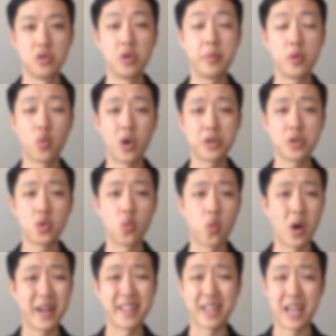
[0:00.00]
You'll be wondering
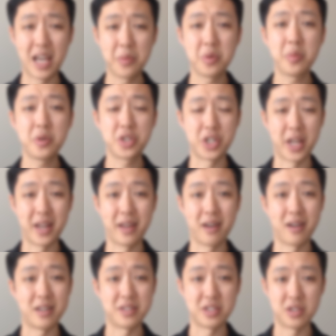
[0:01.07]
why the capable
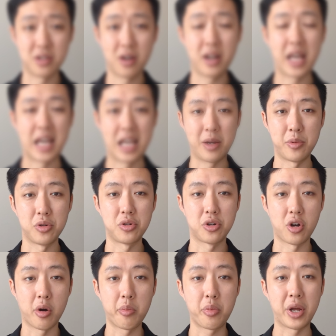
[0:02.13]
GenAI is not able to
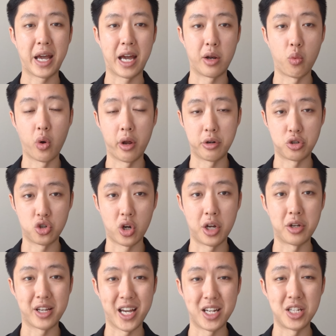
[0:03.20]
comprehend what you're trying
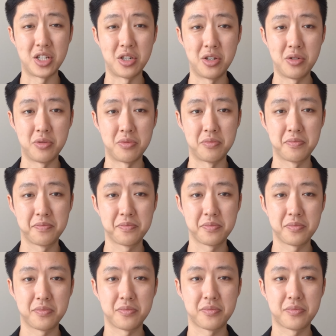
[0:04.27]
to get it to do.
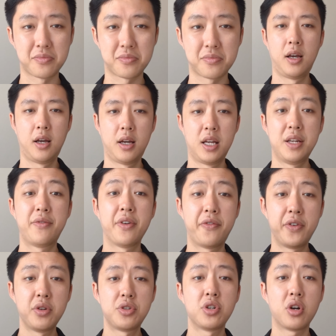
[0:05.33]
If the
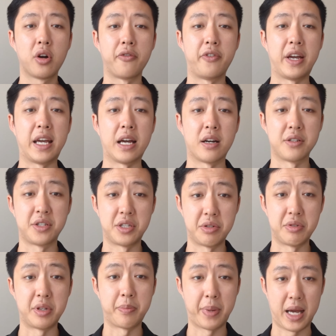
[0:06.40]
future of AI
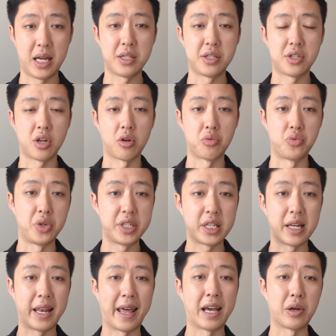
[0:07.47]
still depends on
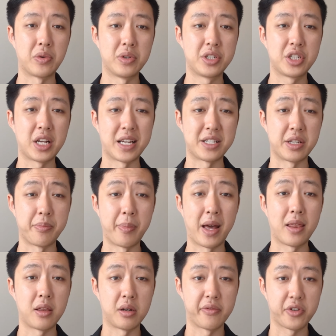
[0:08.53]
written language as the
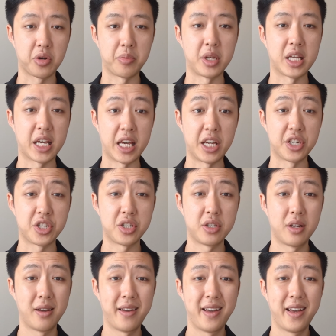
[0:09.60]
method of communication,